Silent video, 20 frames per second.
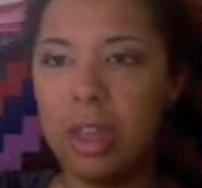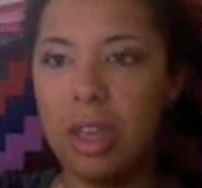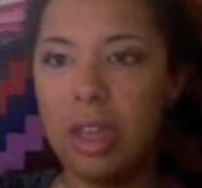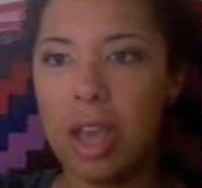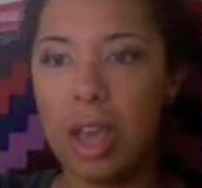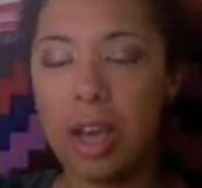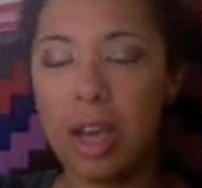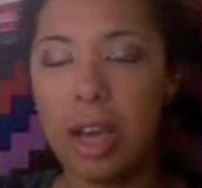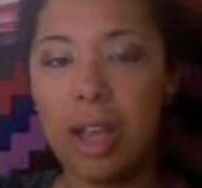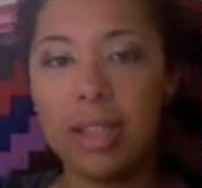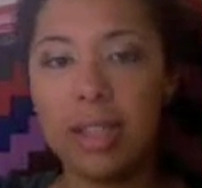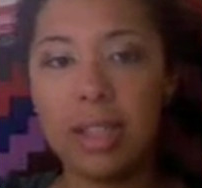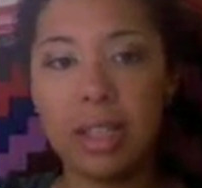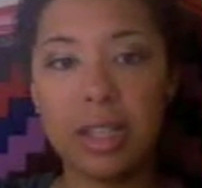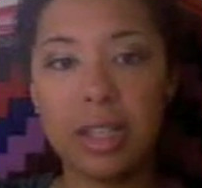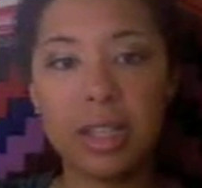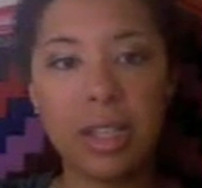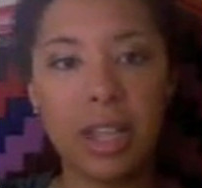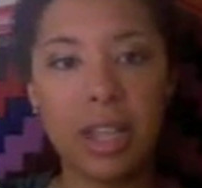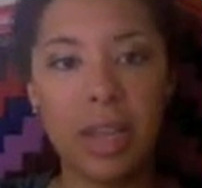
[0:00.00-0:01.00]
Atlantic
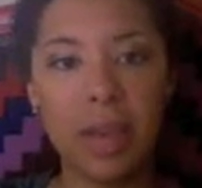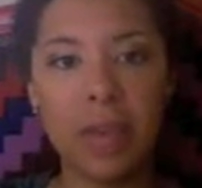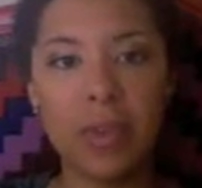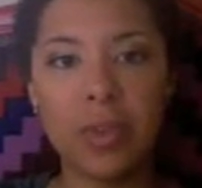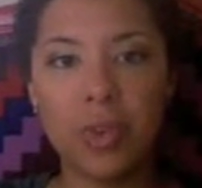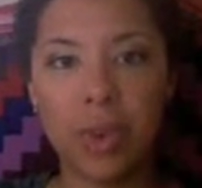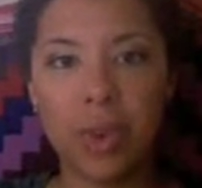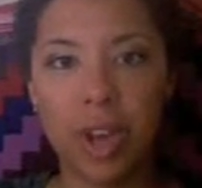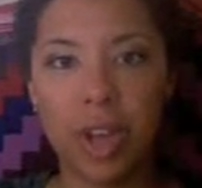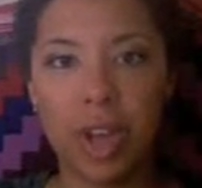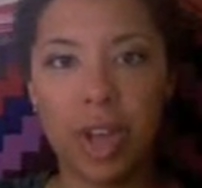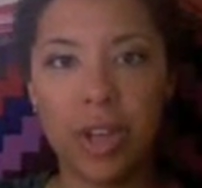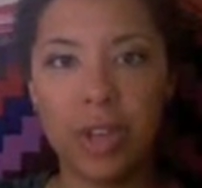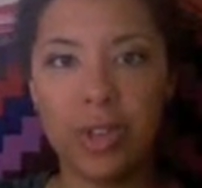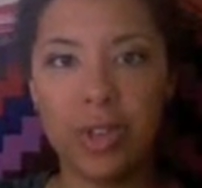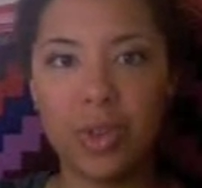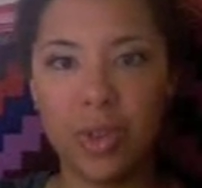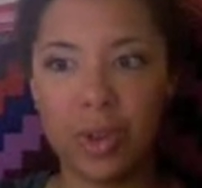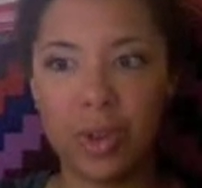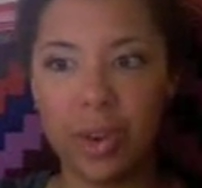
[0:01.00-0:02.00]
slave trade
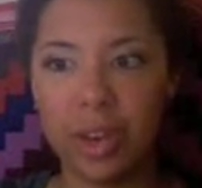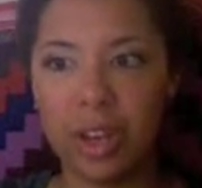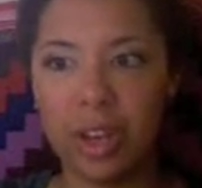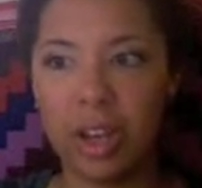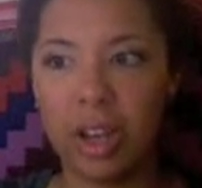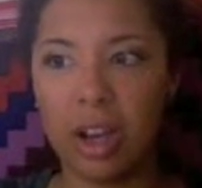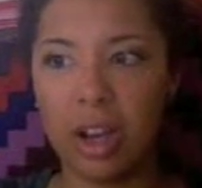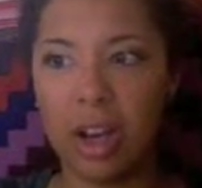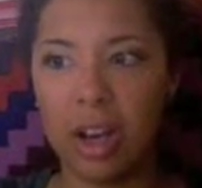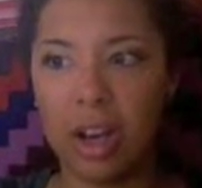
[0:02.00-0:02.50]
during